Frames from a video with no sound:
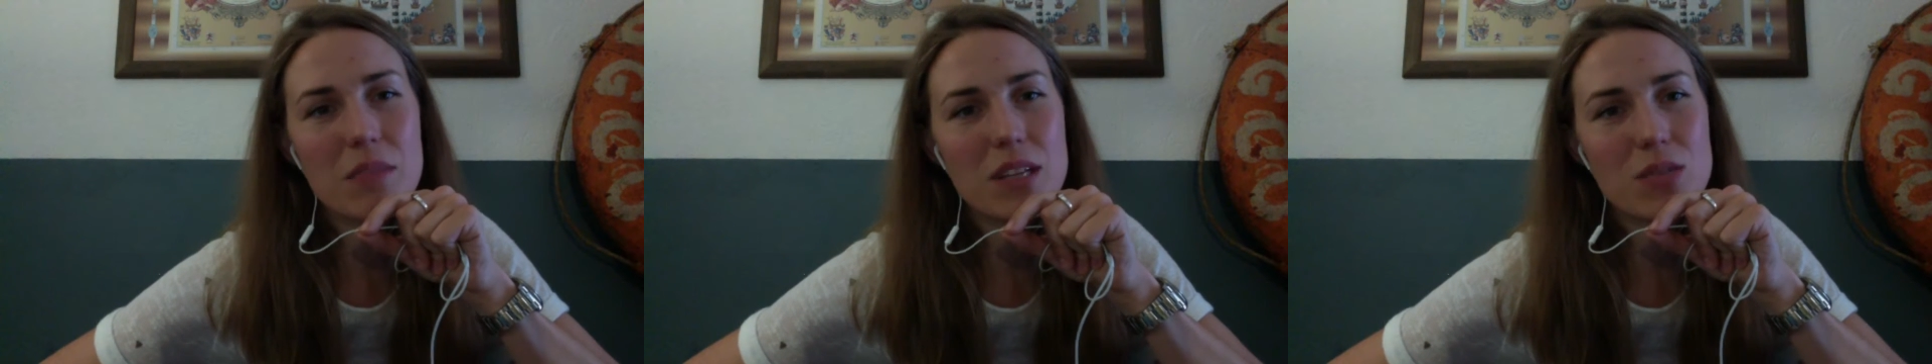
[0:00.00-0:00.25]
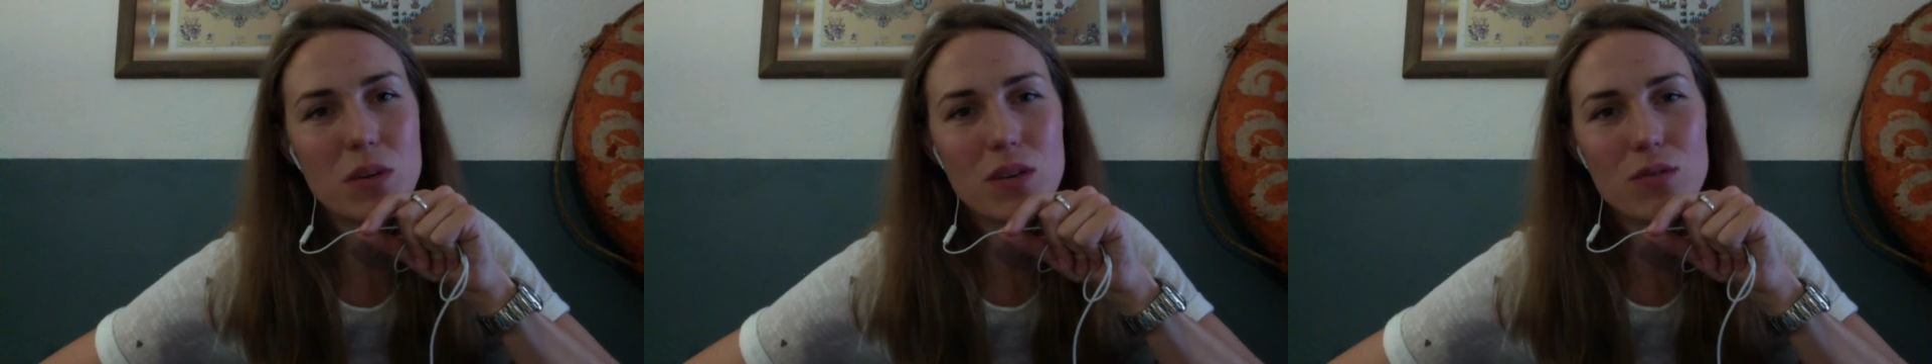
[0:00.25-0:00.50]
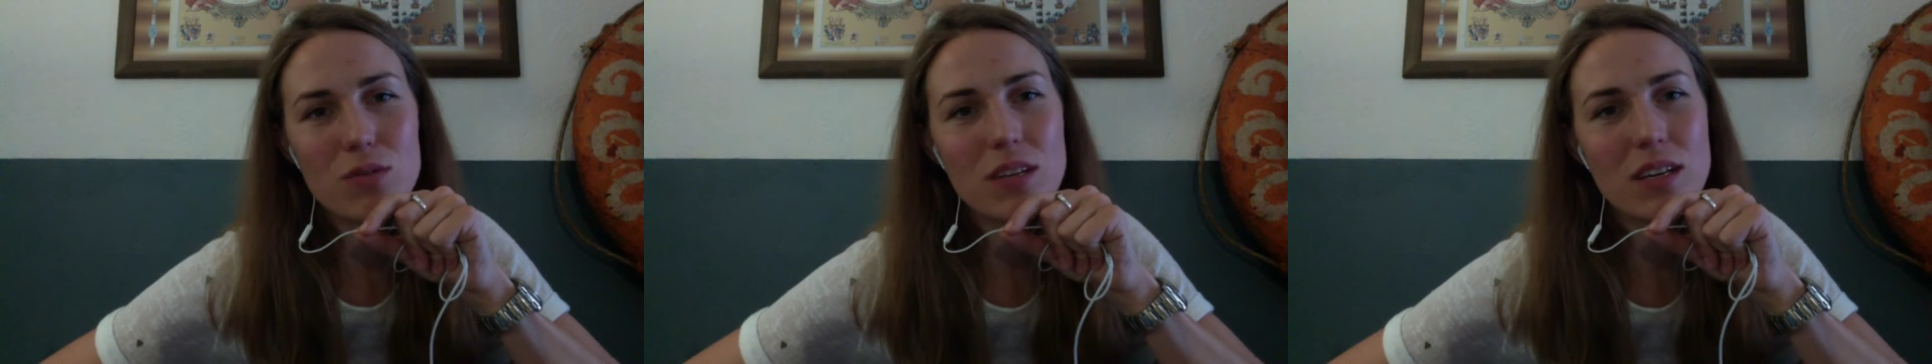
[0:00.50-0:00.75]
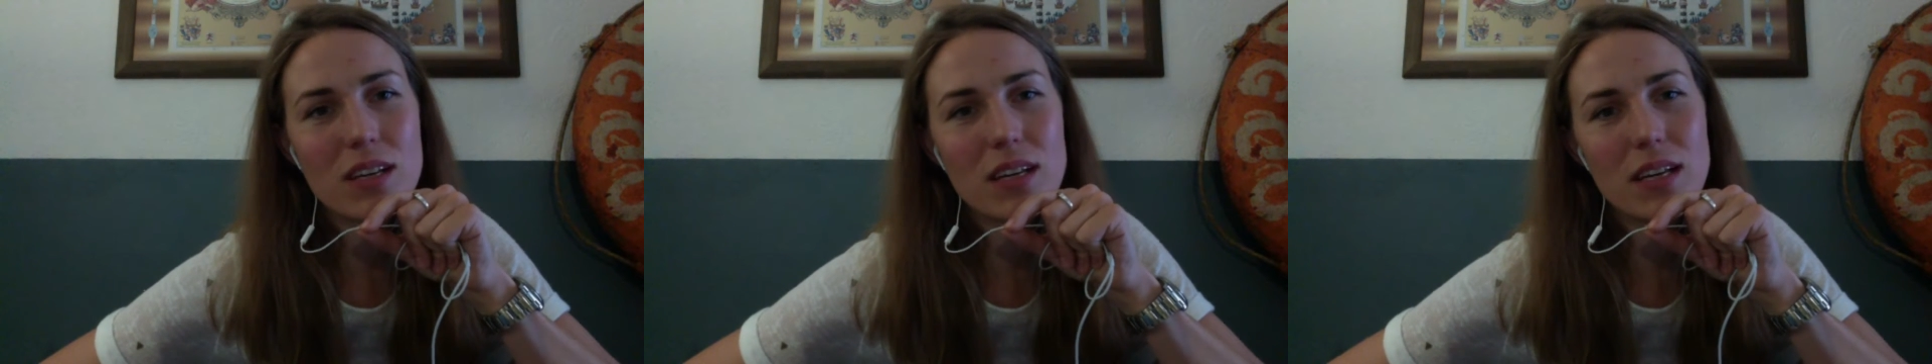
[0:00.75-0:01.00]
that we could
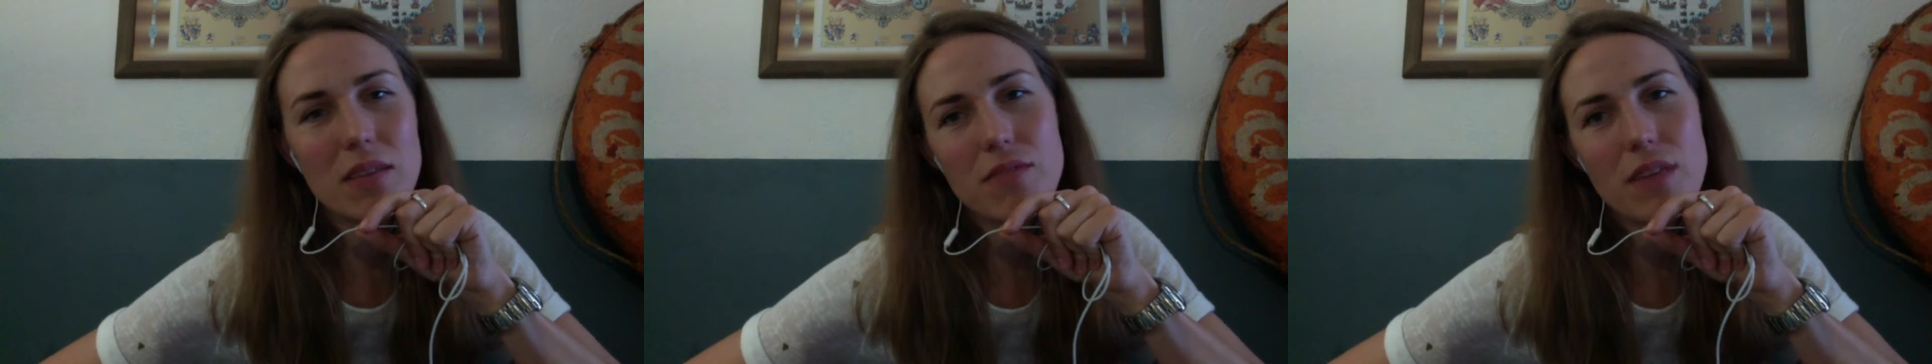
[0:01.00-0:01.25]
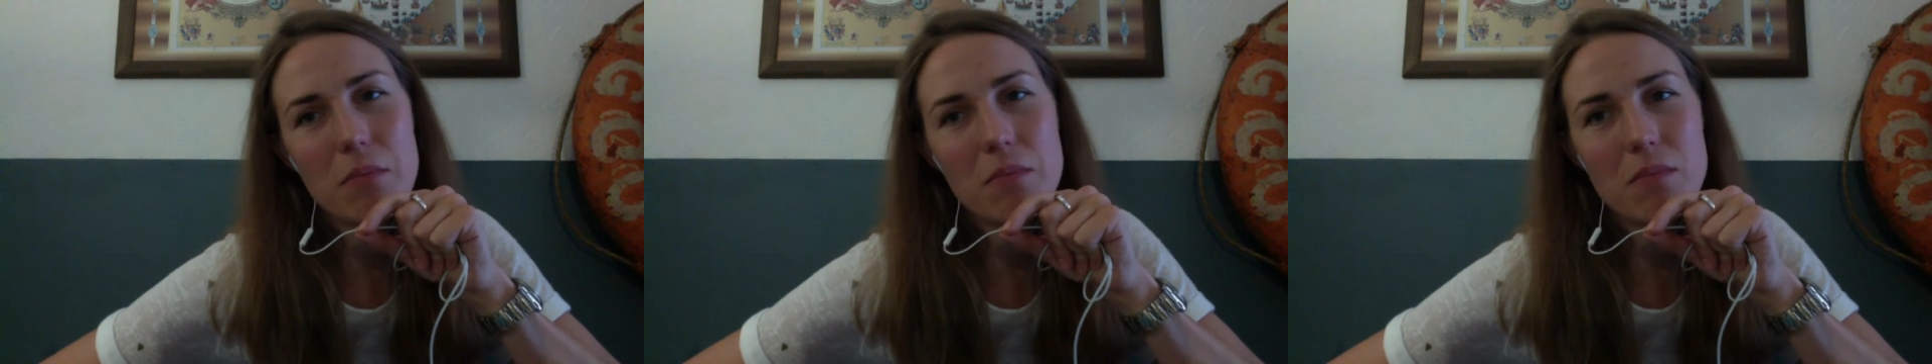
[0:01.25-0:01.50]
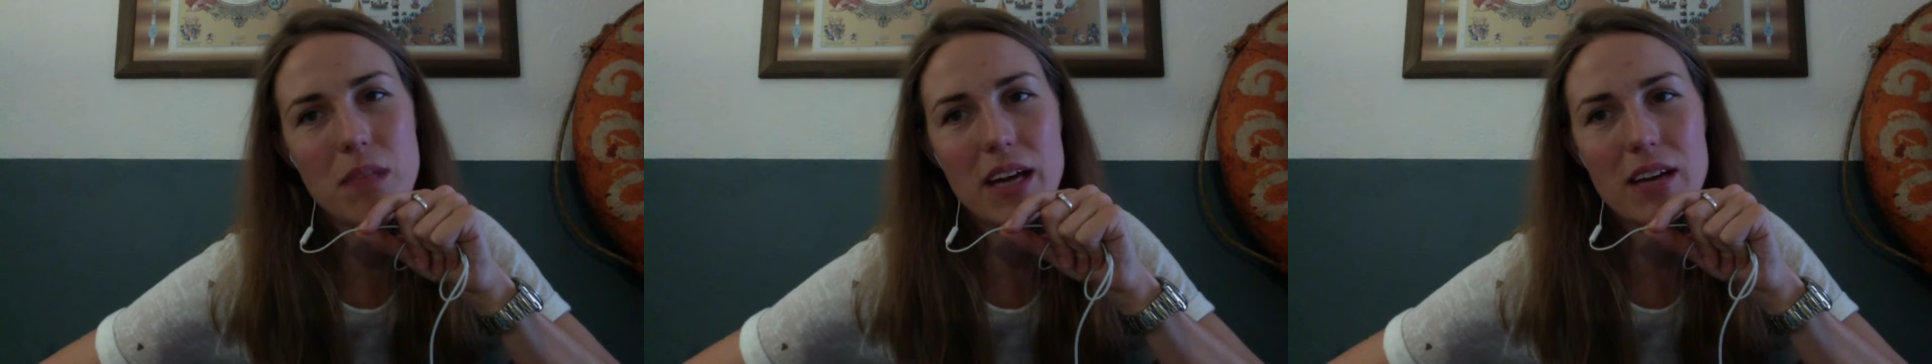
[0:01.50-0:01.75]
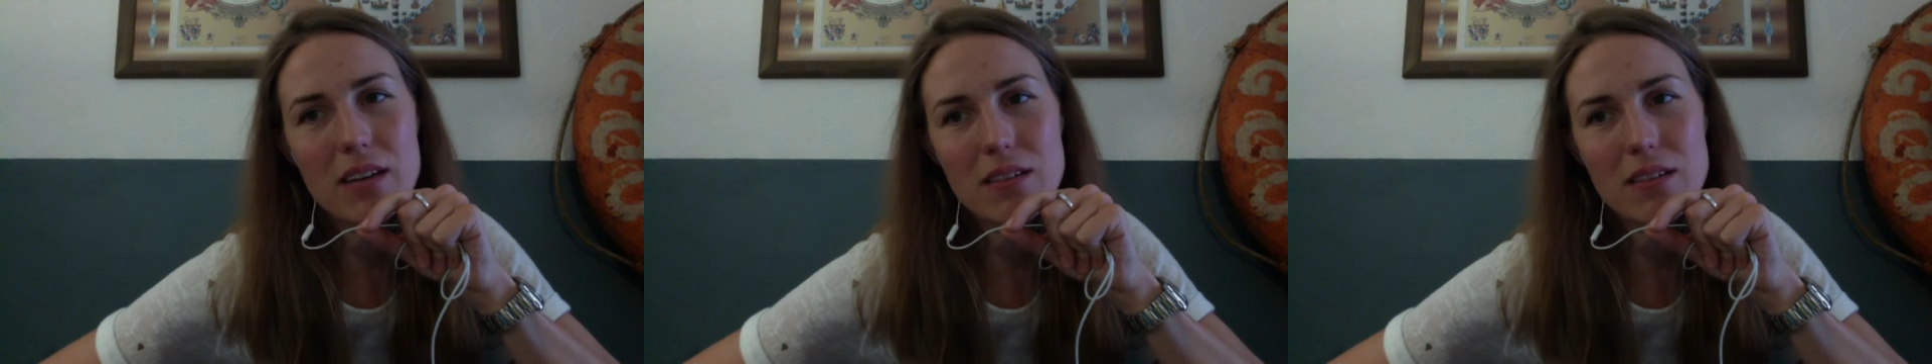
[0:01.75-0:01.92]
give them like